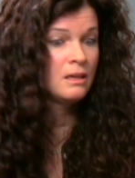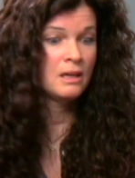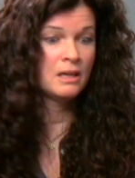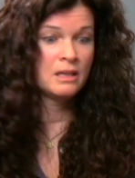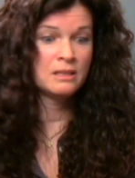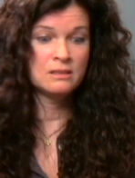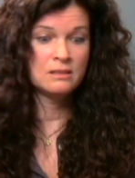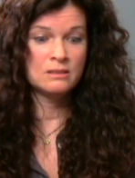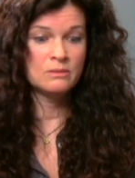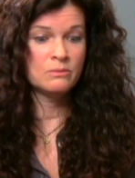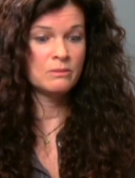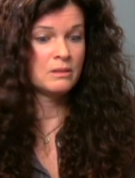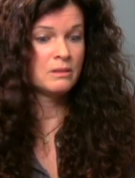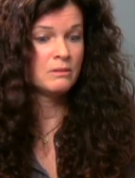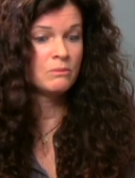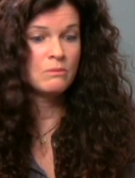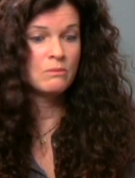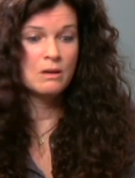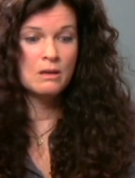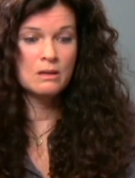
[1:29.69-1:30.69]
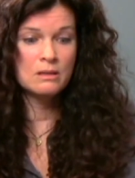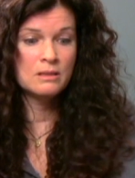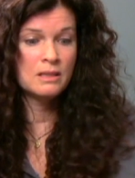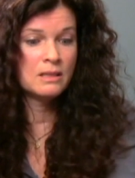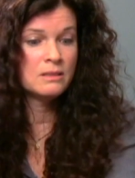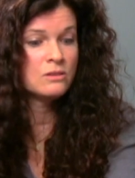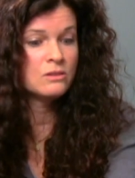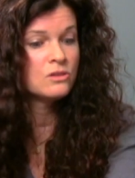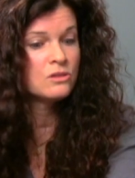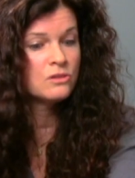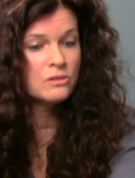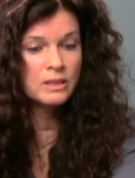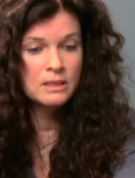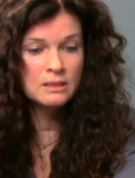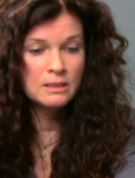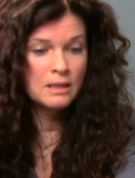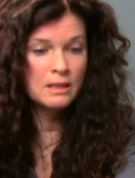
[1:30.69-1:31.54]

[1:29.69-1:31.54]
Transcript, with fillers: I just want to walk that straight